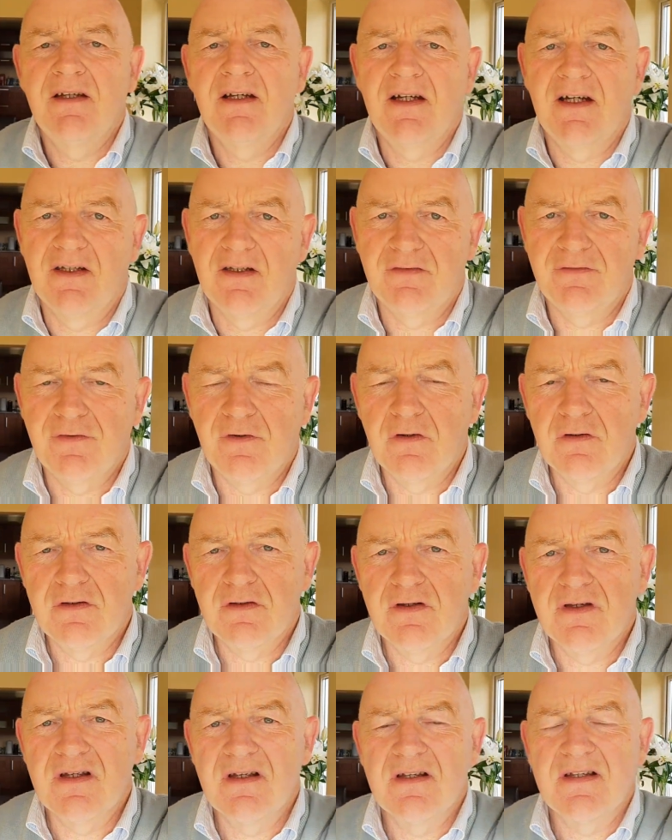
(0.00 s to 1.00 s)
and a
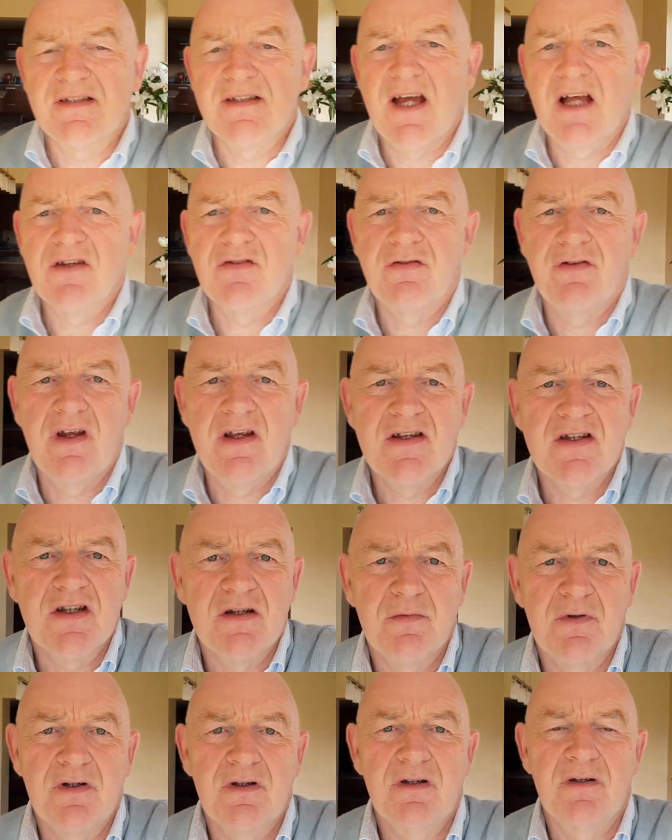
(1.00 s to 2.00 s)
further statutory
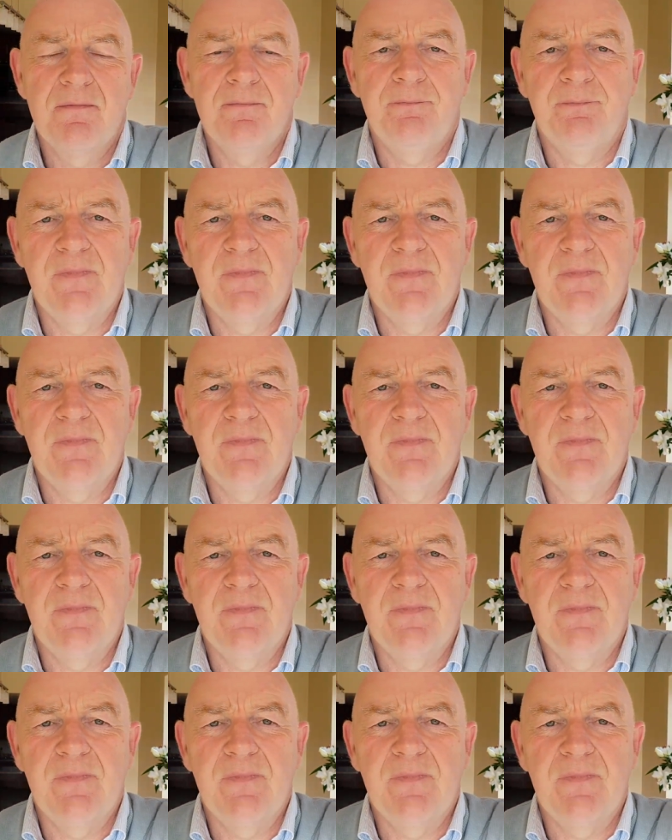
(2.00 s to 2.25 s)
instrument